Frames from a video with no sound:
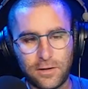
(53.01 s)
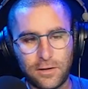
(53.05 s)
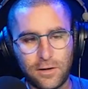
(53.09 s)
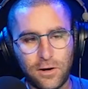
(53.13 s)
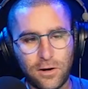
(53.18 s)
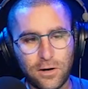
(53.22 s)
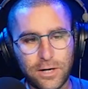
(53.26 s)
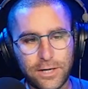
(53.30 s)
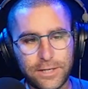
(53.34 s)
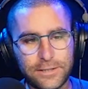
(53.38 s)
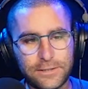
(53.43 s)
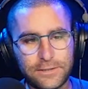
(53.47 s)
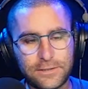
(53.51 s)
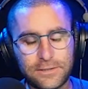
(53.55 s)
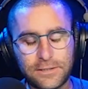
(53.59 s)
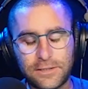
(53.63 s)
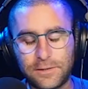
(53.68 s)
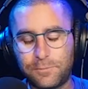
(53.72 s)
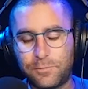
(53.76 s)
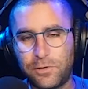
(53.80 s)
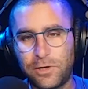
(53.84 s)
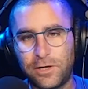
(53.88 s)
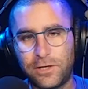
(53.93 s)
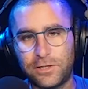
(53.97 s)

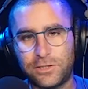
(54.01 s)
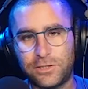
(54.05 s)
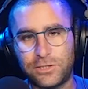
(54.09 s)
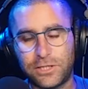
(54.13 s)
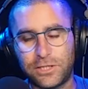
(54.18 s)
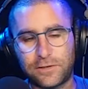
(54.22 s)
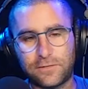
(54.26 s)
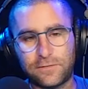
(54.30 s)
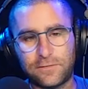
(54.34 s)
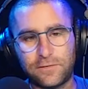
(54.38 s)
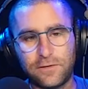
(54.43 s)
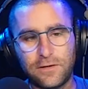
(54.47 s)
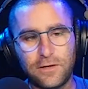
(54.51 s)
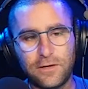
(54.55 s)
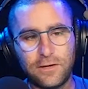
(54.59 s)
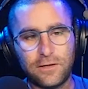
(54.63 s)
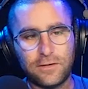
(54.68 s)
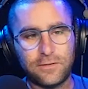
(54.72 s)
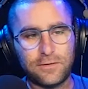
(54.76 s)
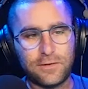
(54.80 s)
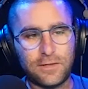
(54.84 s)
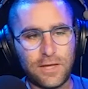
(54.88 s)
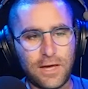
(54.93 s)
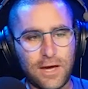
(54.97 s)
R&D projects
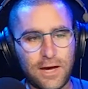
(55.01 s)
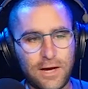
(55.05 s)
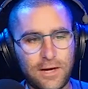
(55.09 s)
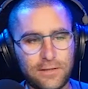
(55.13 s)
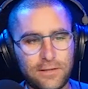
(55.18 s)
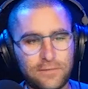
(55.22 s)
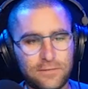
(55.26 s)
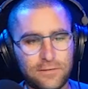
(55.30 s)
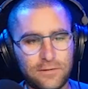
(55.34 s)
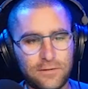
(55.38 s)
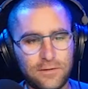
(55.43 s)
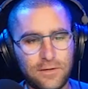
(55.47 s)
that